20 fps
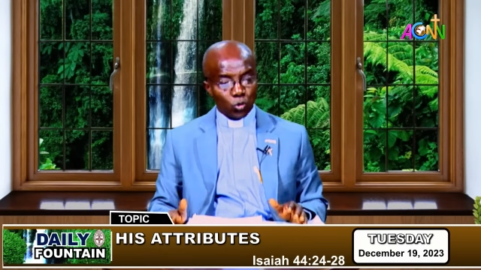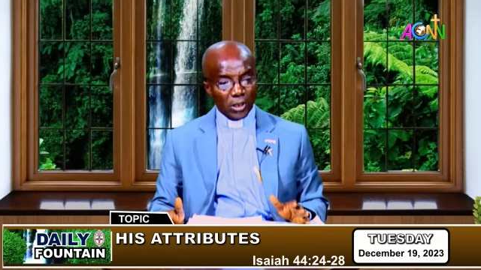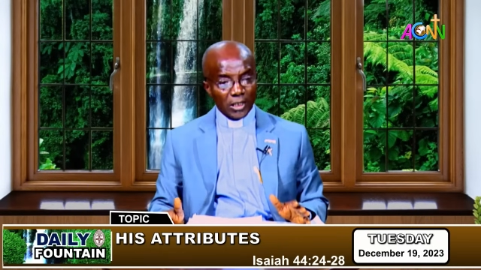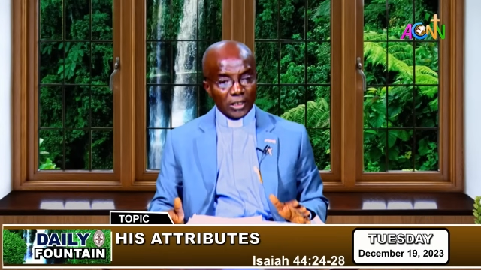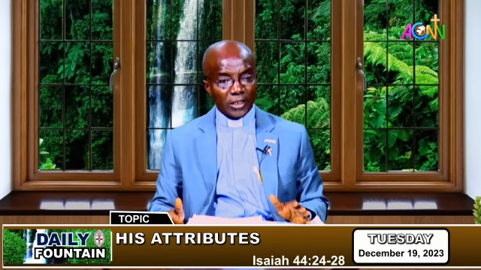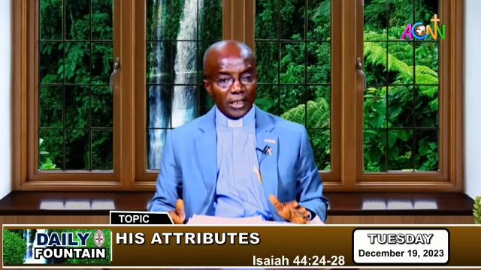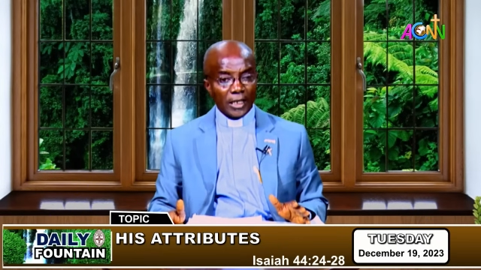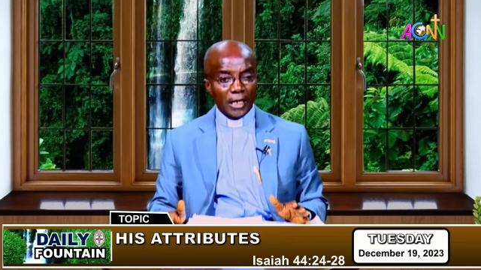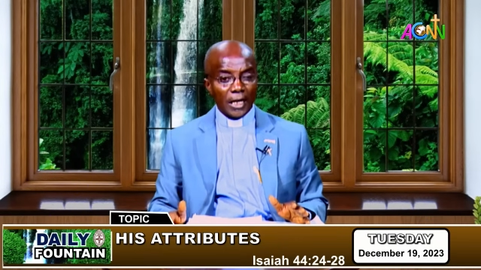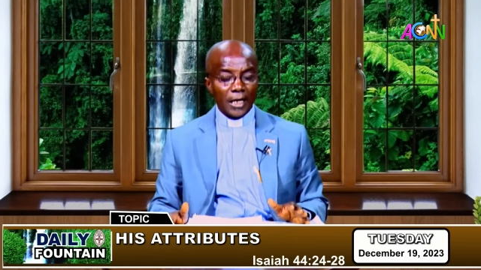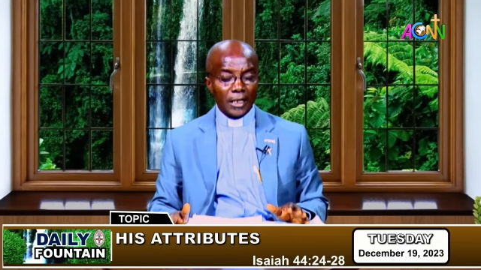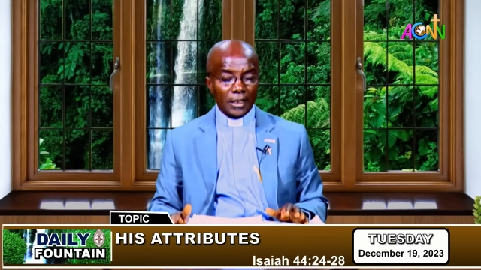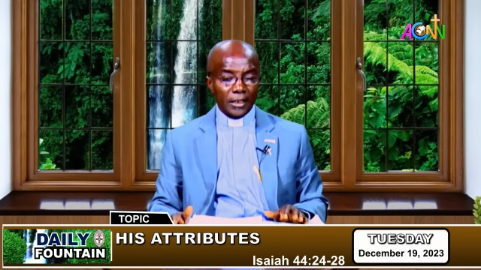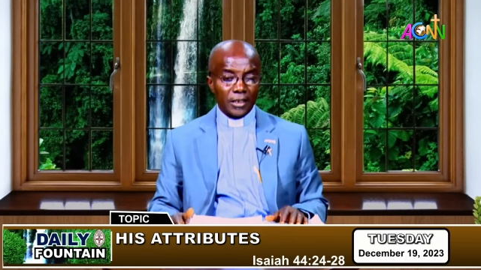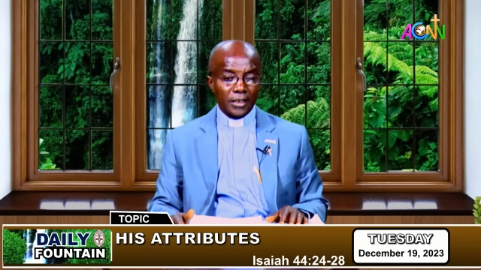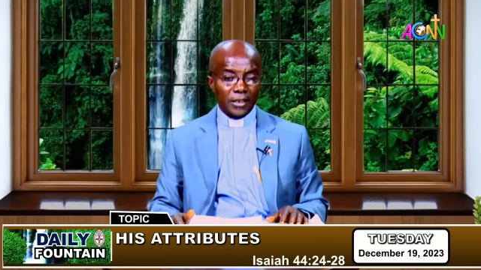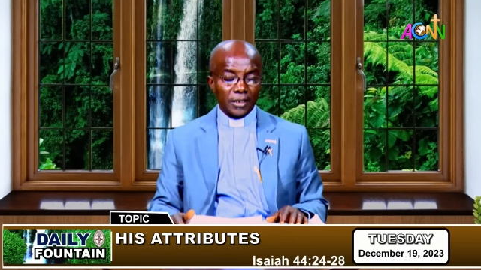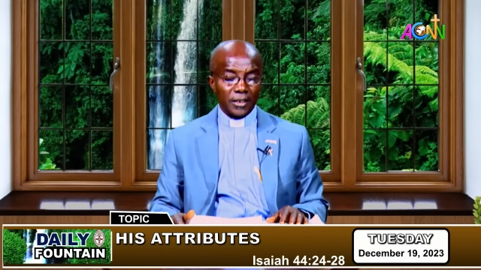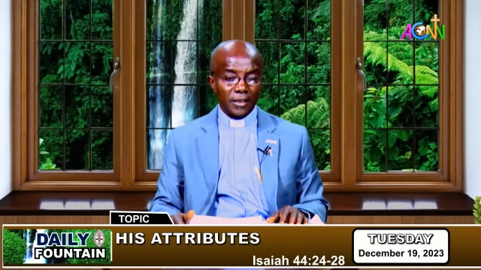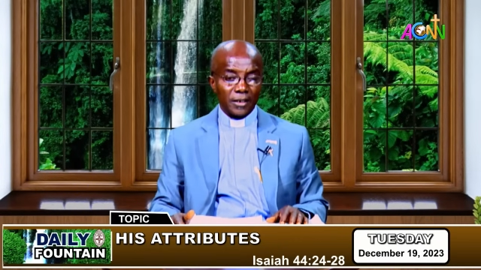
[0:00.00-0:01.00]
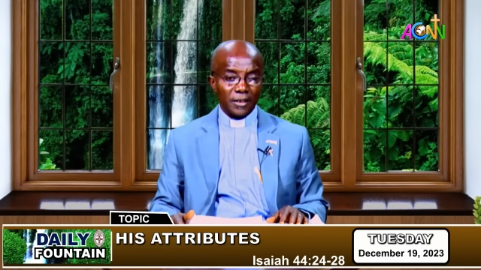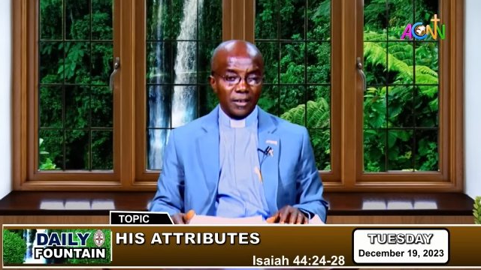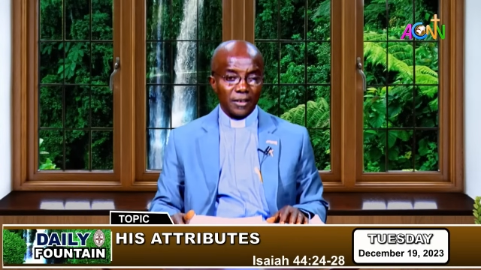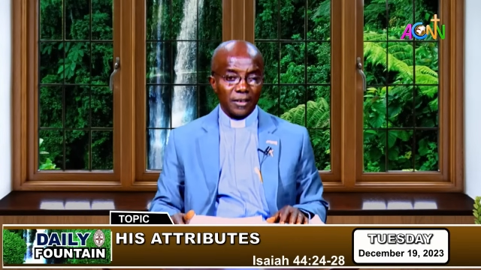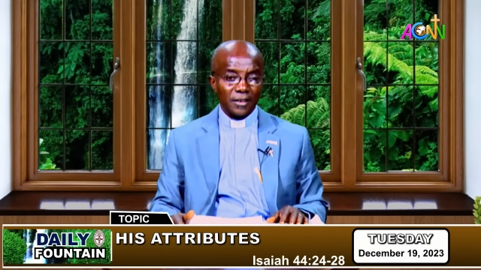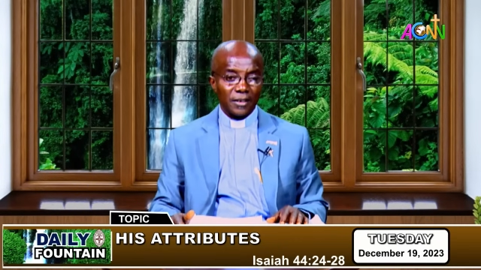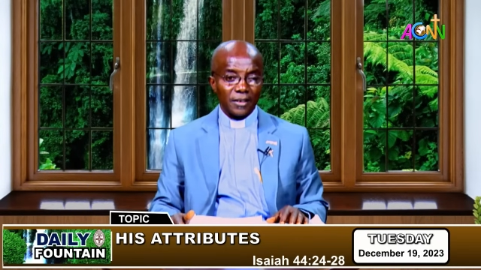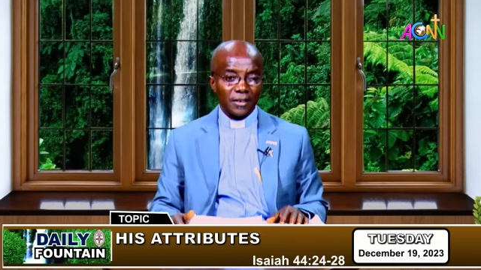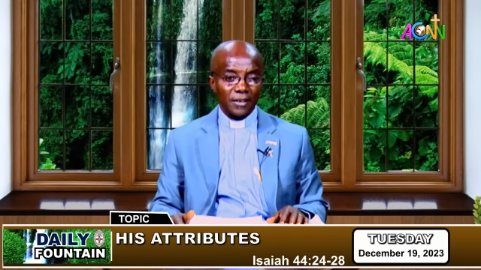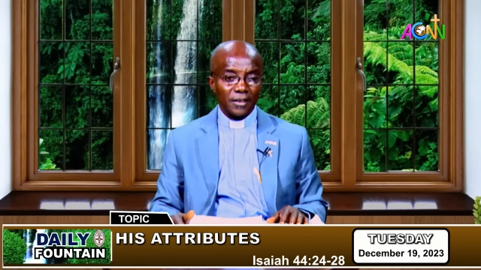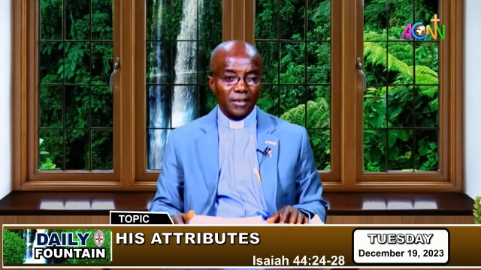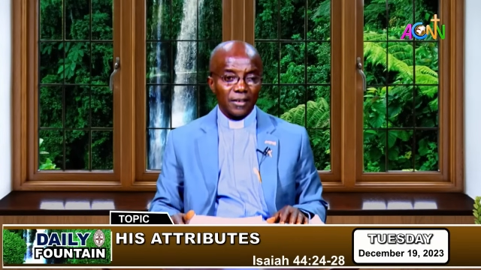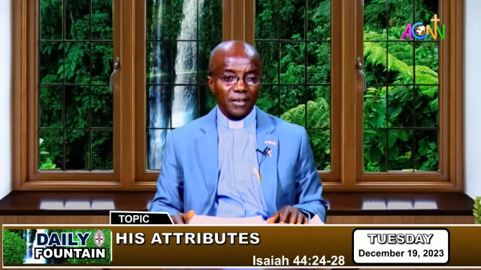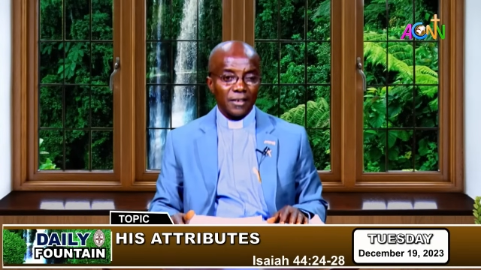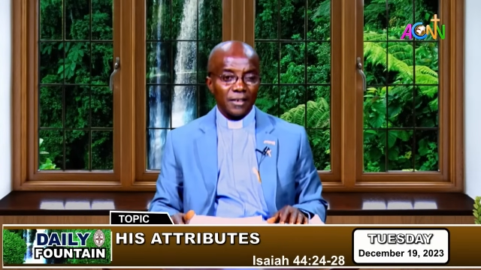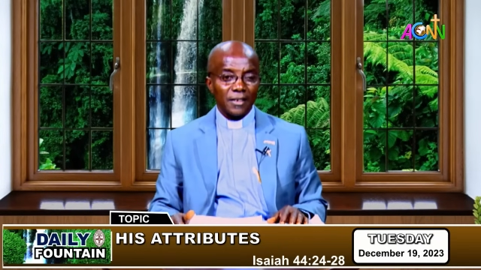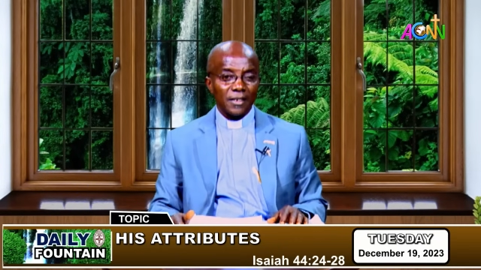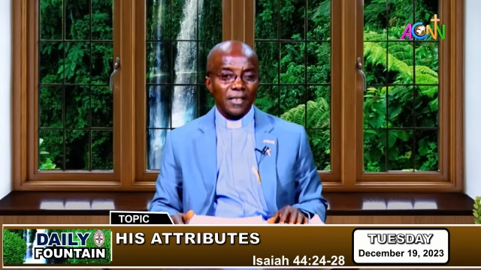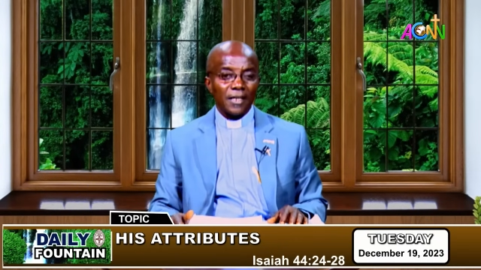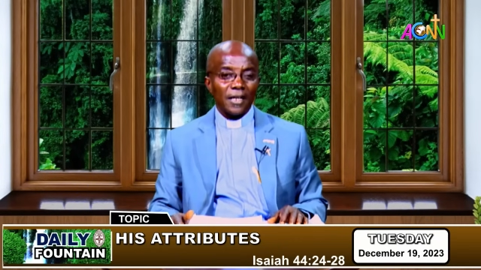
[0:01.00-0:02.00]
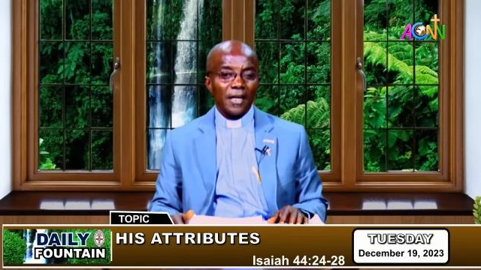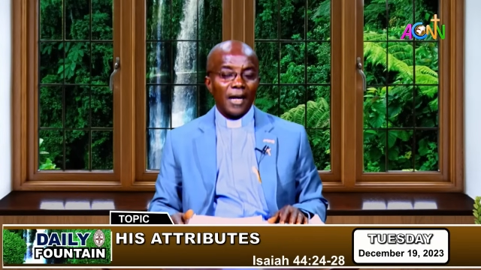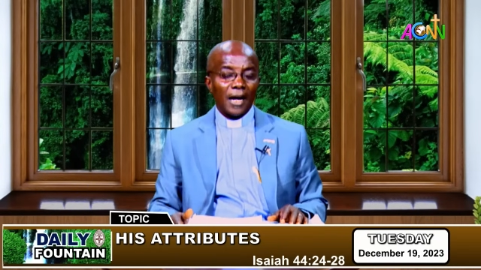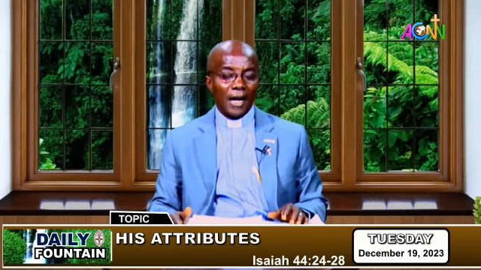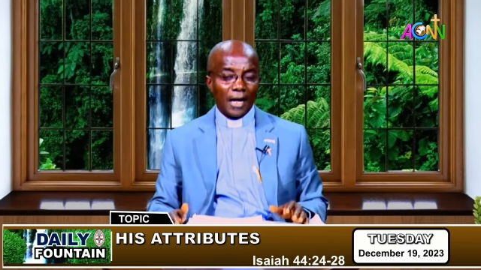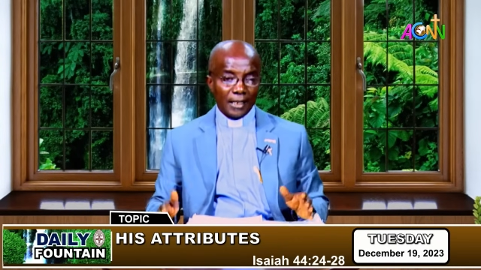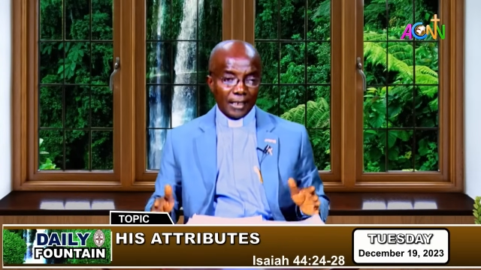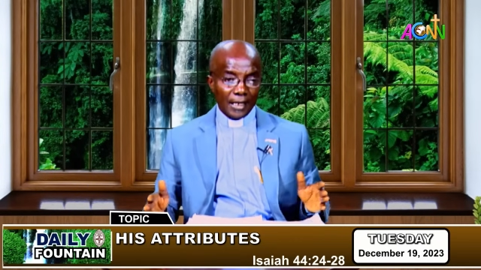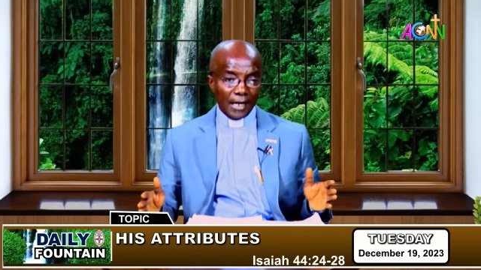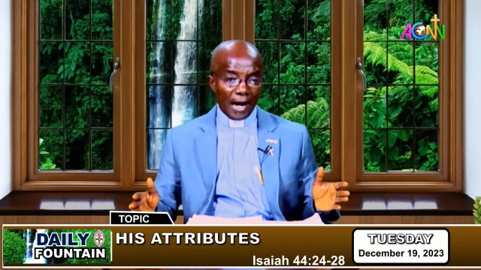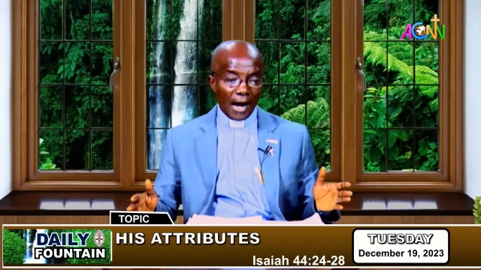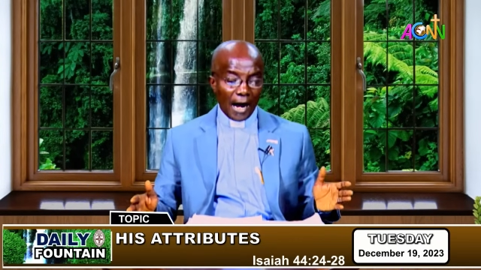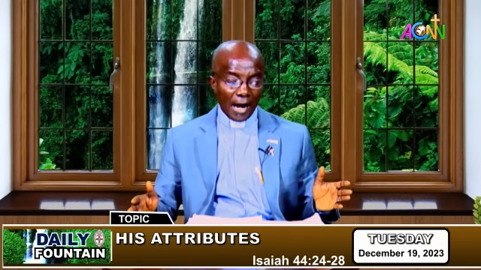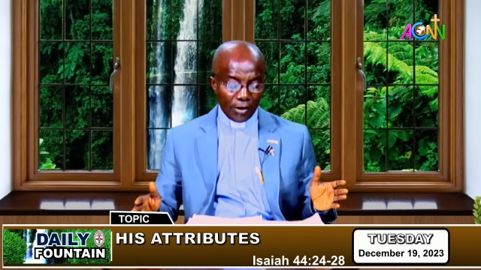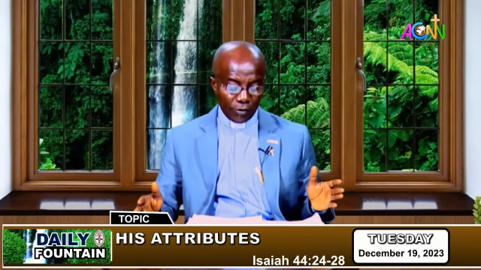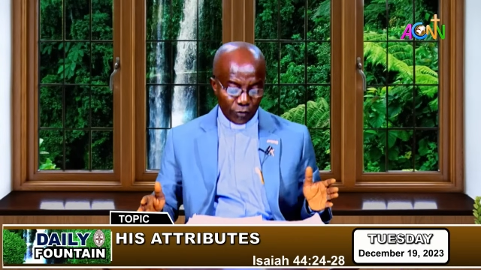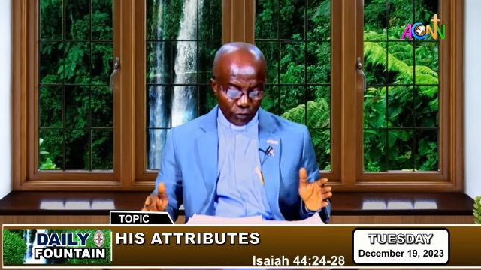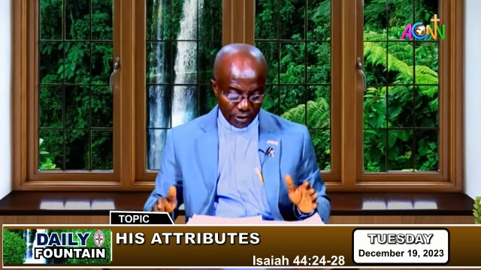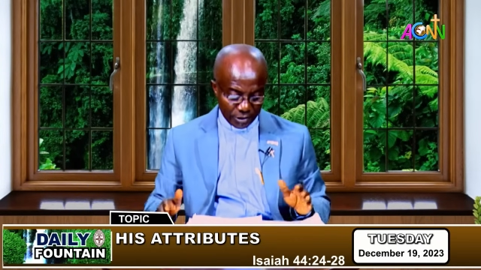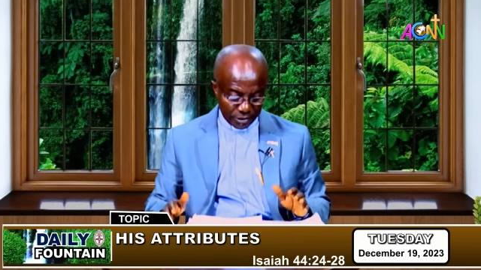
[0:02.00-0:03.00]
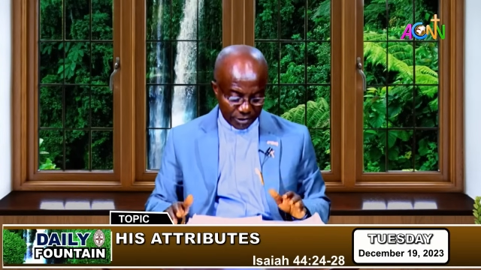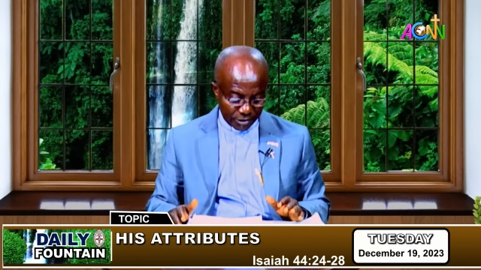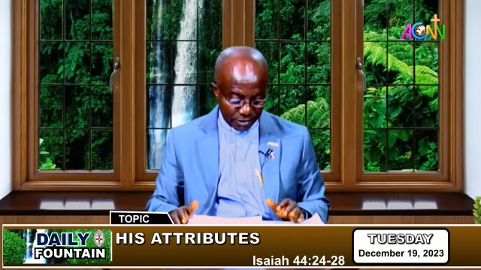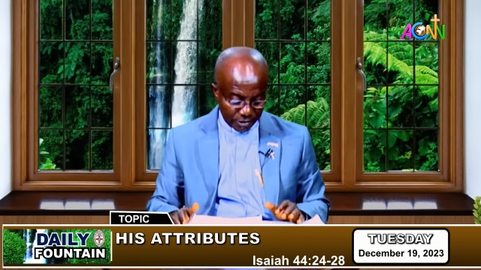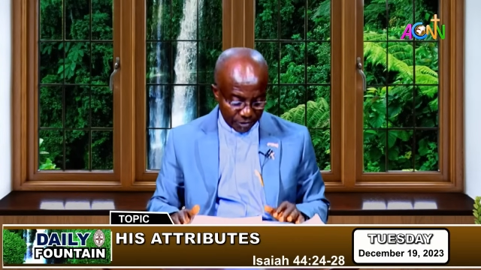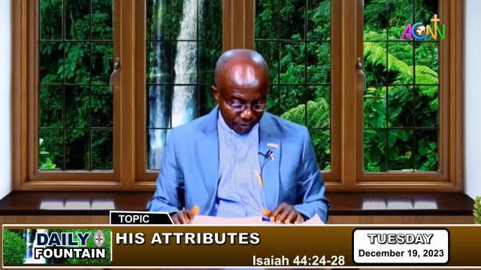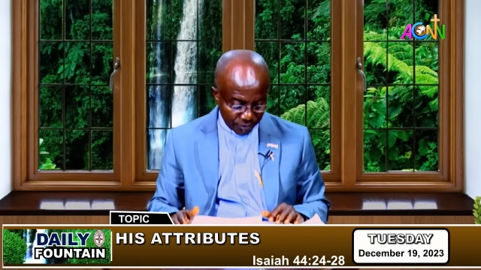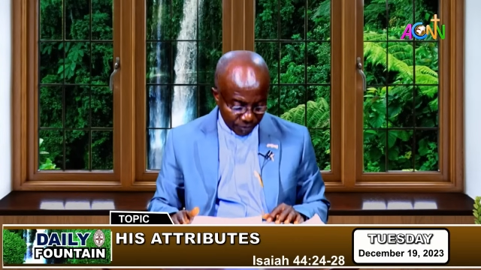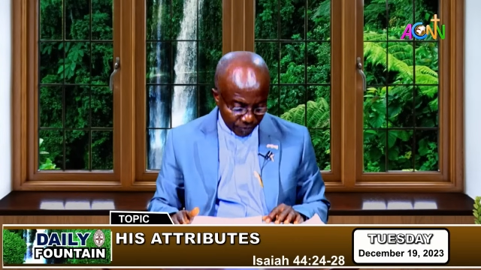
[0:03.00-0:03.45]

twenty-eight. And I read,